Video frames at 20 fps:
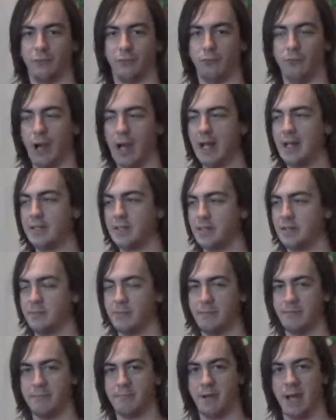
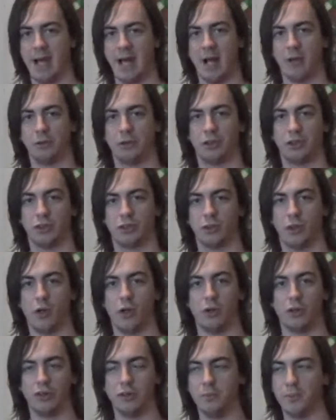random how
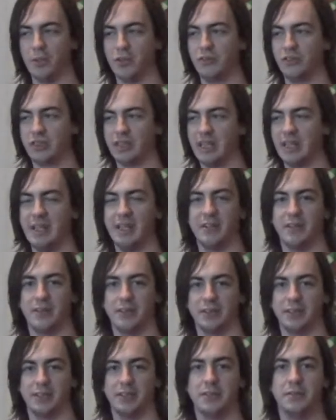strong the moves they get are
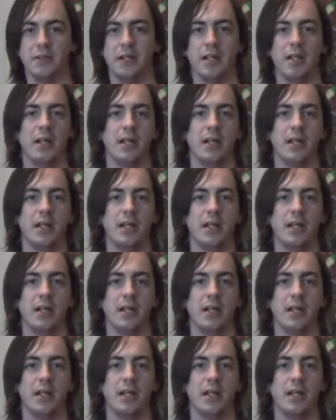too.